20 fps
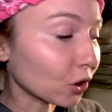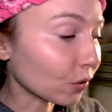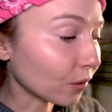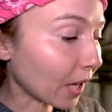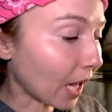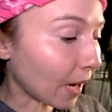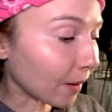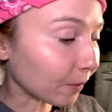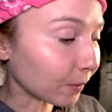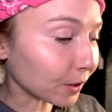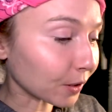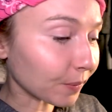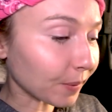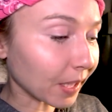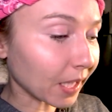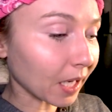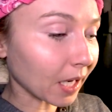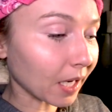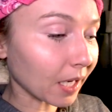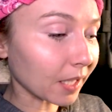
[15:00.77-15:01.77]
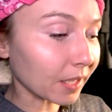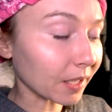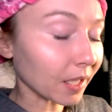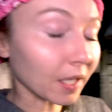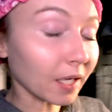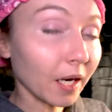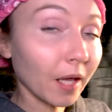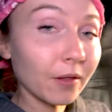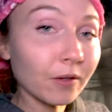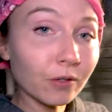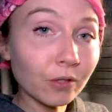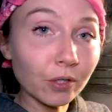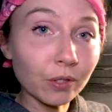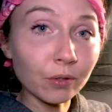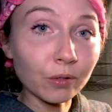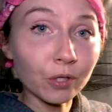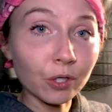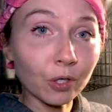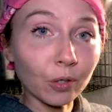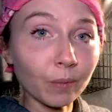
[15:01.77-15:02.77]
do that was because another
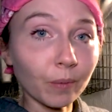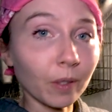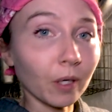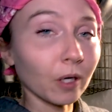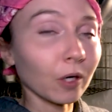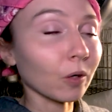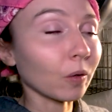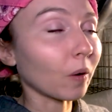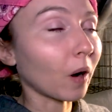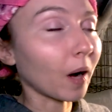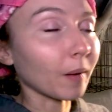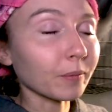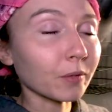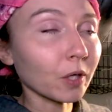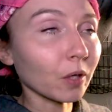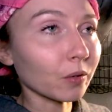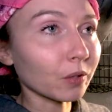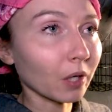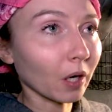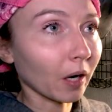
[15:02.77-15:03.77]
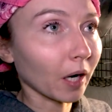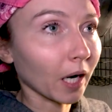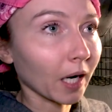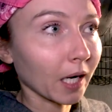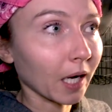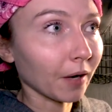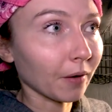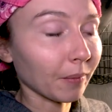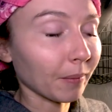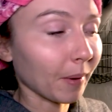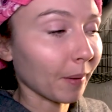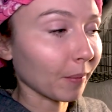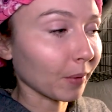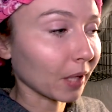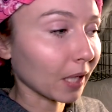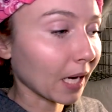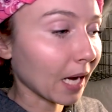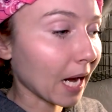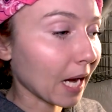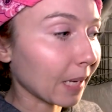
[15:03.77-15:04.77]
YouTuber, who I'm so sorry I can't remember
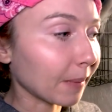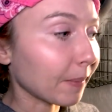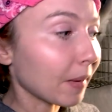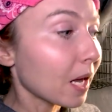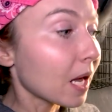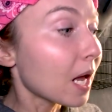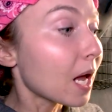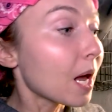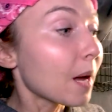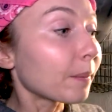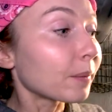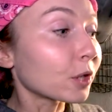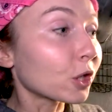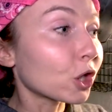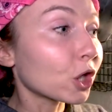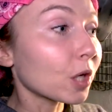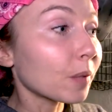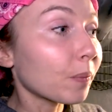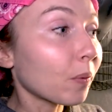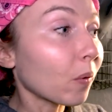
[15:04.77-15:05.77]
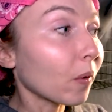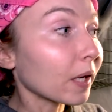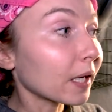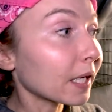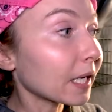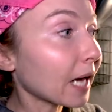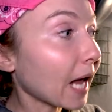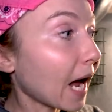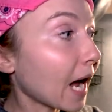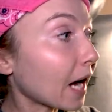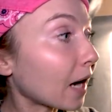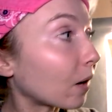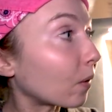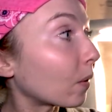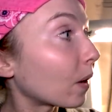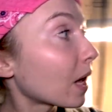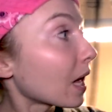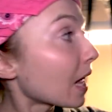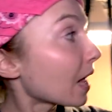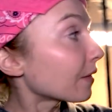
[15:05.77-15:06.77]
the name, but she pointed
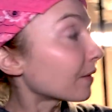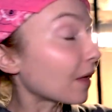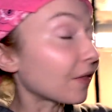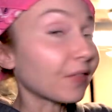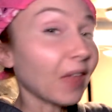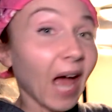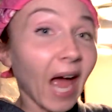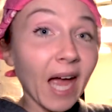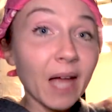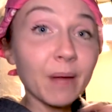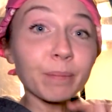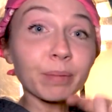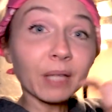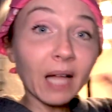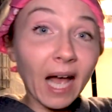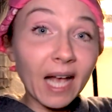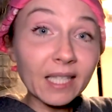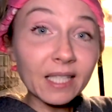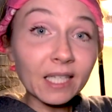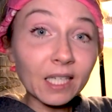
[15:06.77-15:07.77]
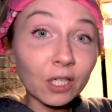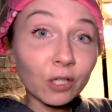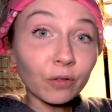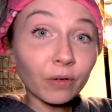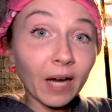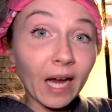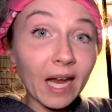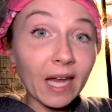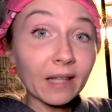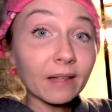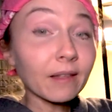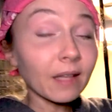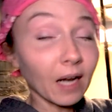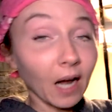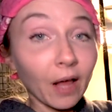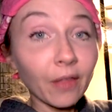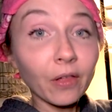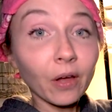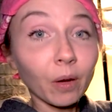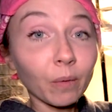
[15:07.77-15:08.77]
out that that plastic grate that
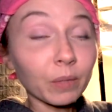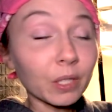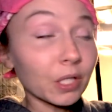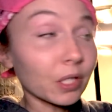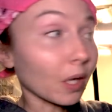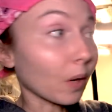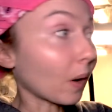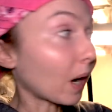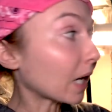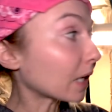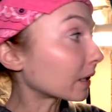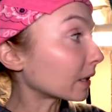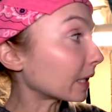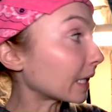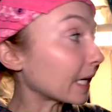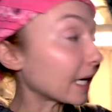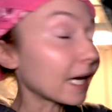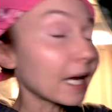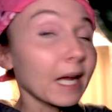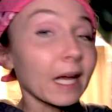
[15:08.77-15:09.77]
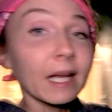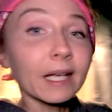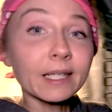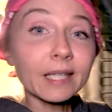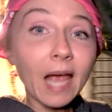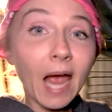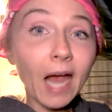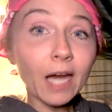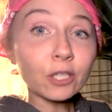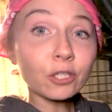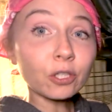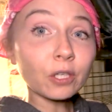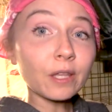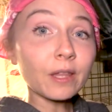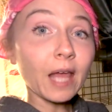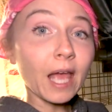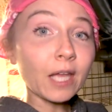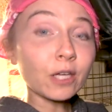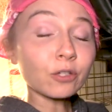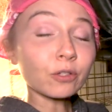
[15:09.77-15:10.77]
I thought was so ugly is actually
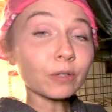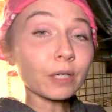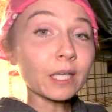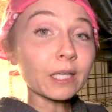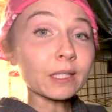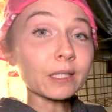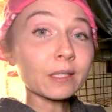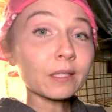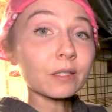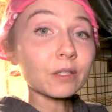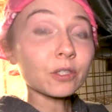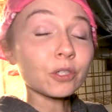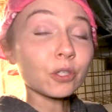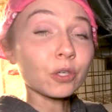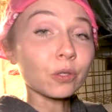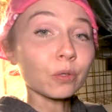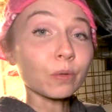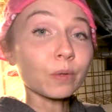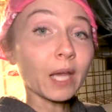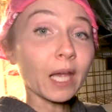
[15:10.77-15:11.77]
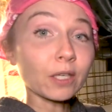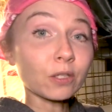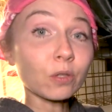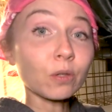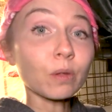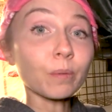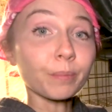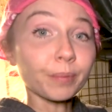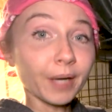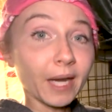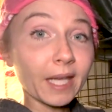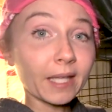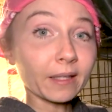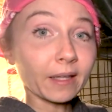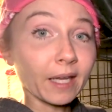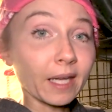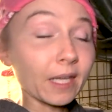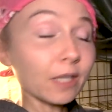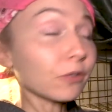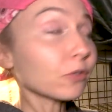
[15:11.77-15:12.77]
the entrance to get to the brake
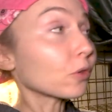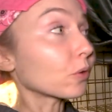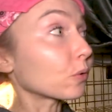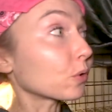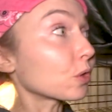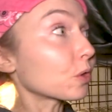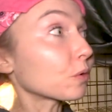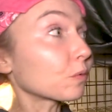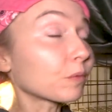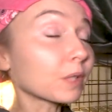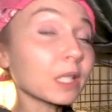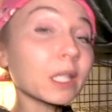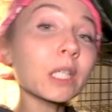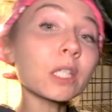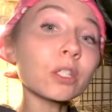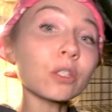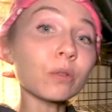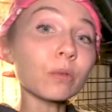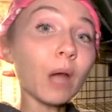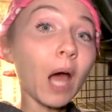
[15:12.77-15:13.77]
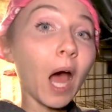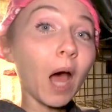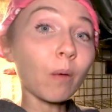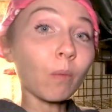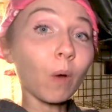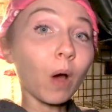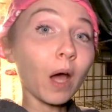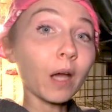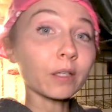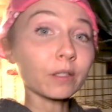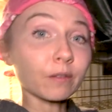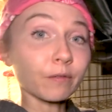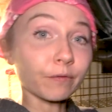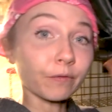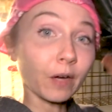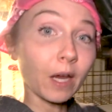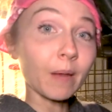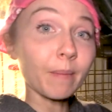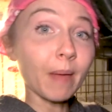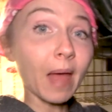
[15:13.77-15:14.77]
light. So you really do not want to
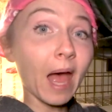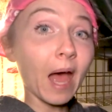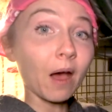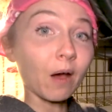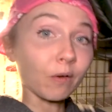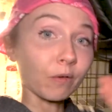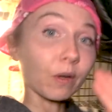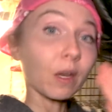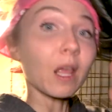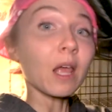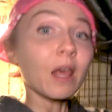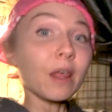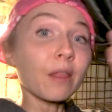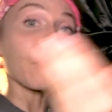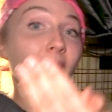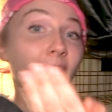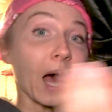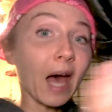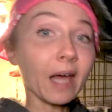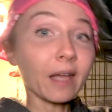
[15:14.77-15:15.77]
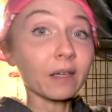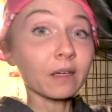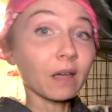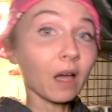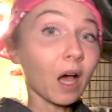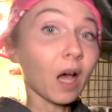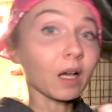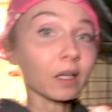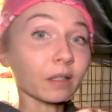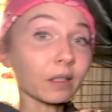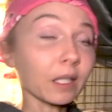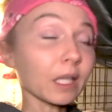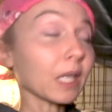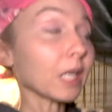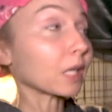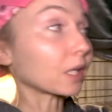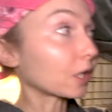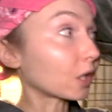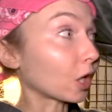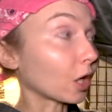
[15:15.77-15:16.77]
frame out that
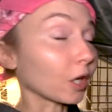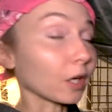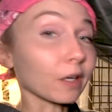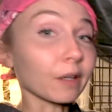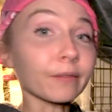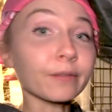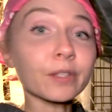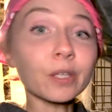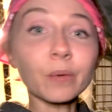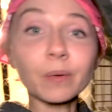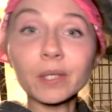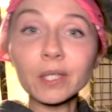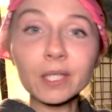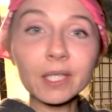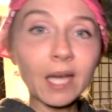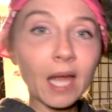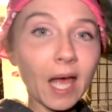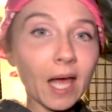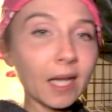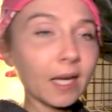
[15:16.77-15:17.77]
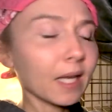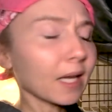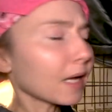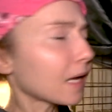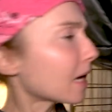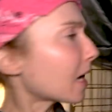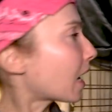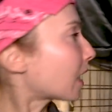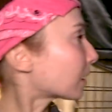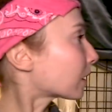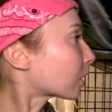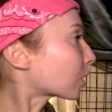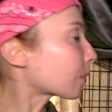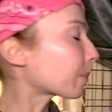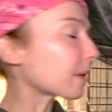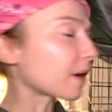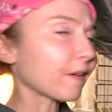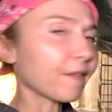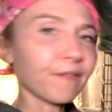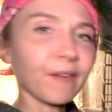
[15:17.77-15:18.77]
ugly curve. So instead, a little
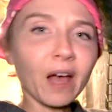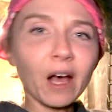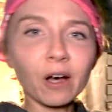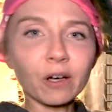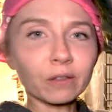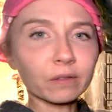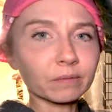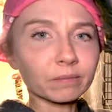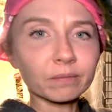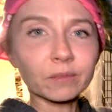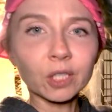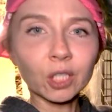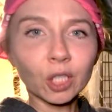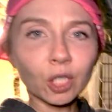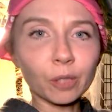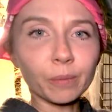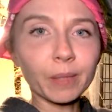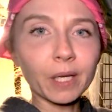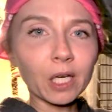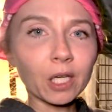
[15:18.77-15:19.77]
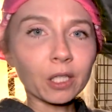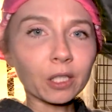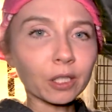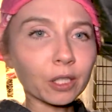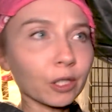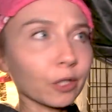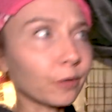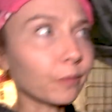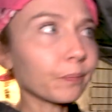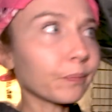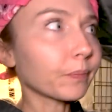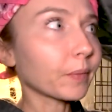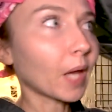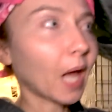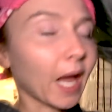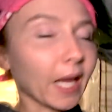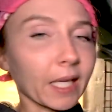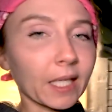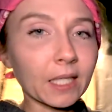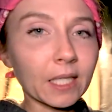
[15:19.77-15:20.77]
bit of felt, a little bit of glue,
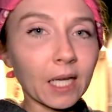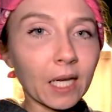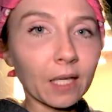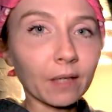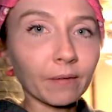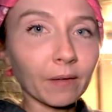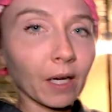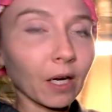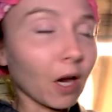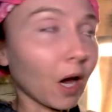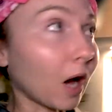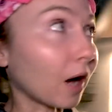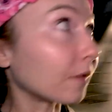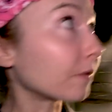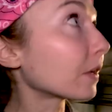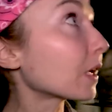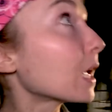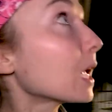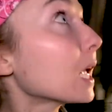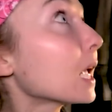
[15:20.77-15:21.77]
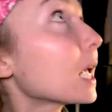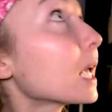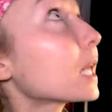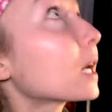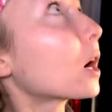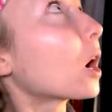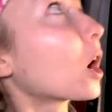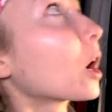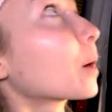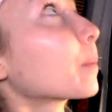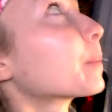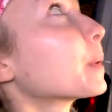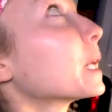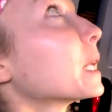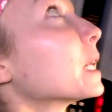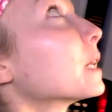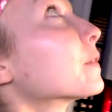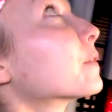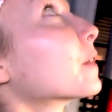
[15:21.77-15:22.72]
I can take it right off in a heartbeat